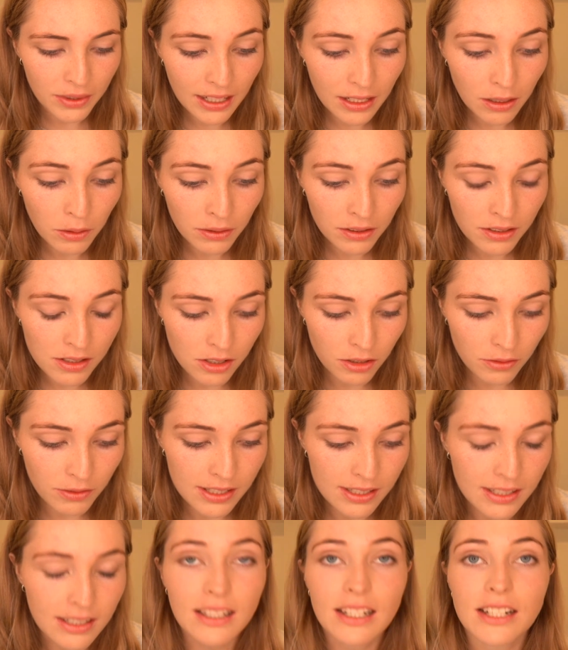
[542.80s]
our ones,
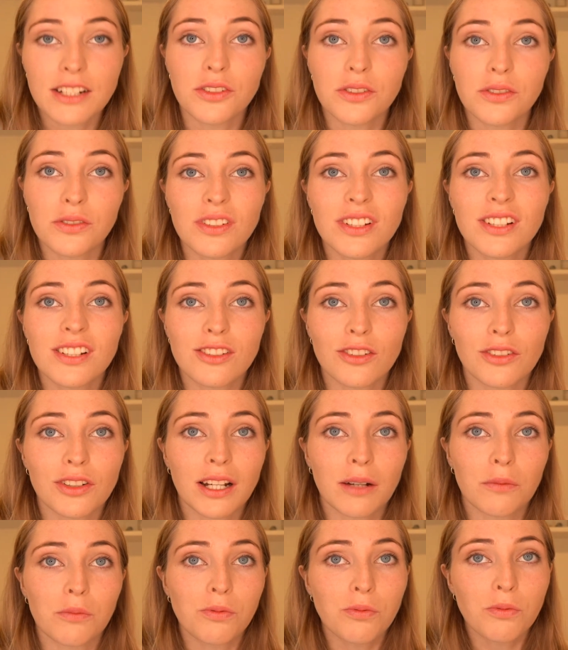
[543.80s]
obviously they do soak
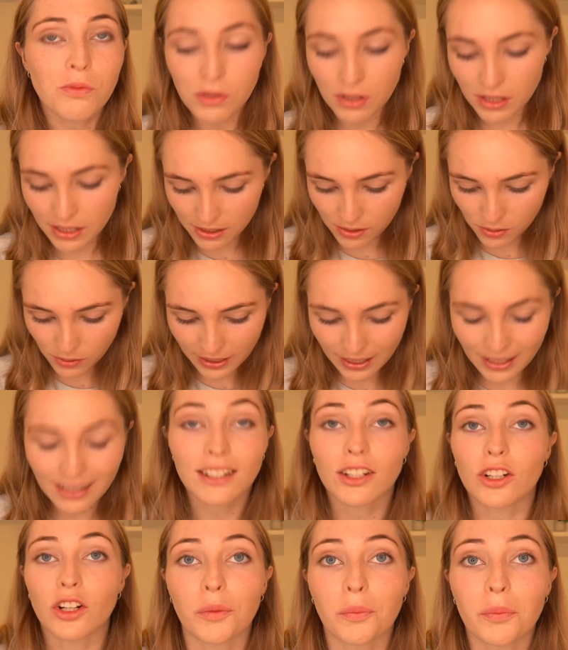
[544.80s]
up water, so I kind
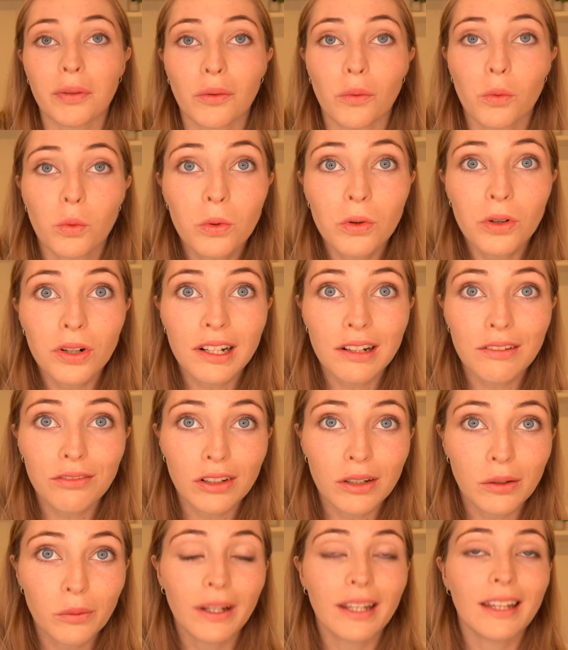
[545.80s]
of got a bit of water
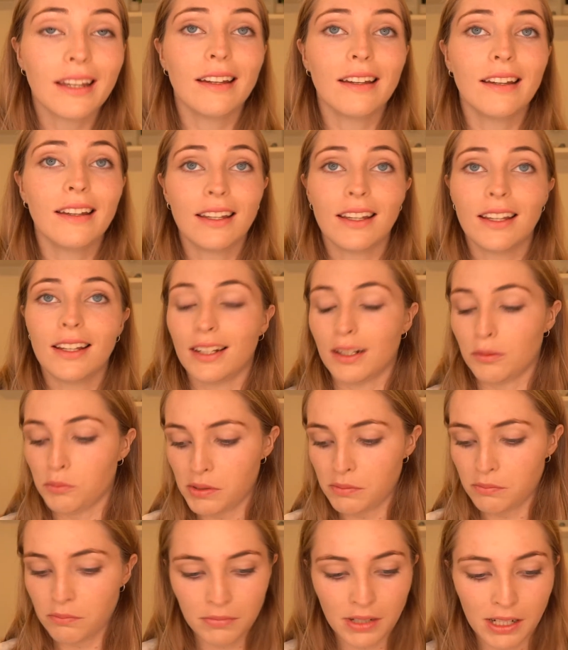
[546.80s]
everywhere. I'm
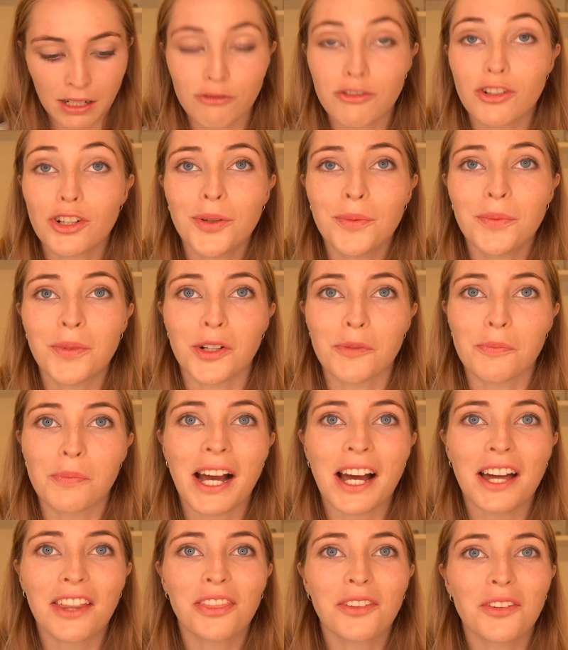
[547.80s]
in my room, not a
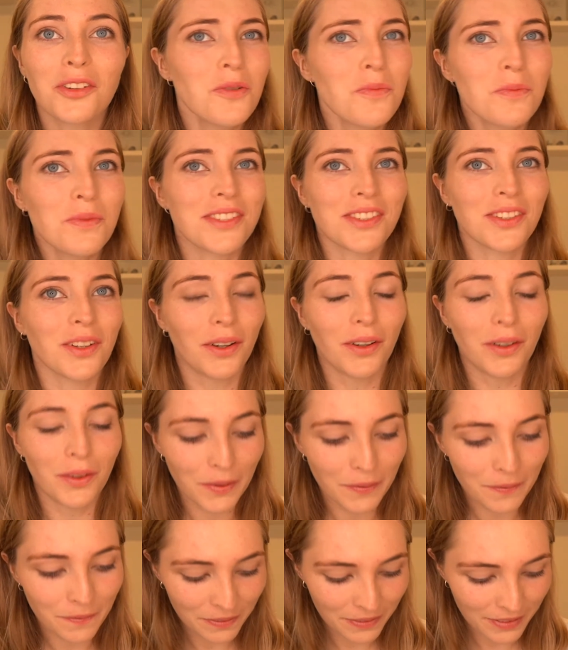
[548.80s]
bathroom,
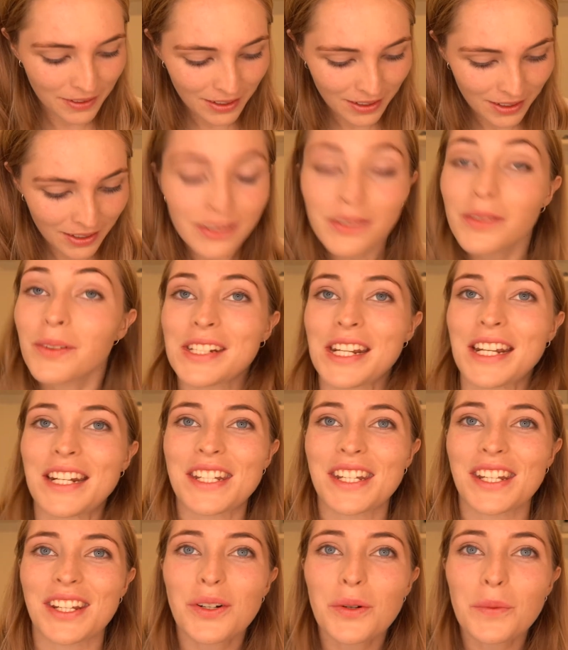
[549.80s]
so not
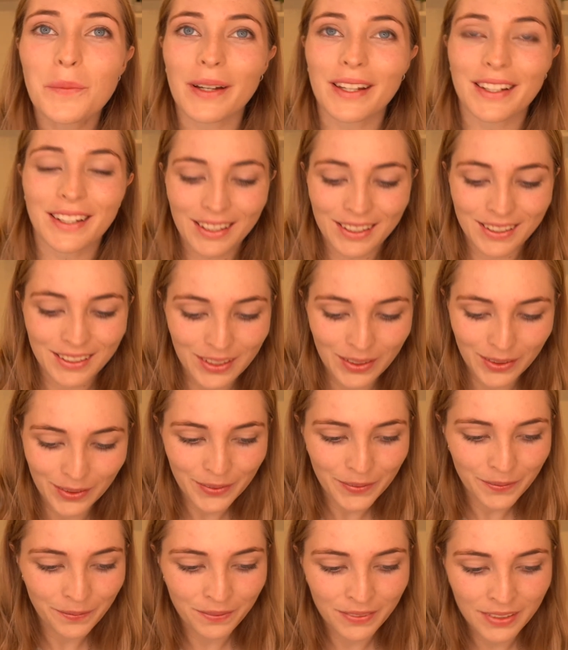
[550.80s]
ideal, but you know.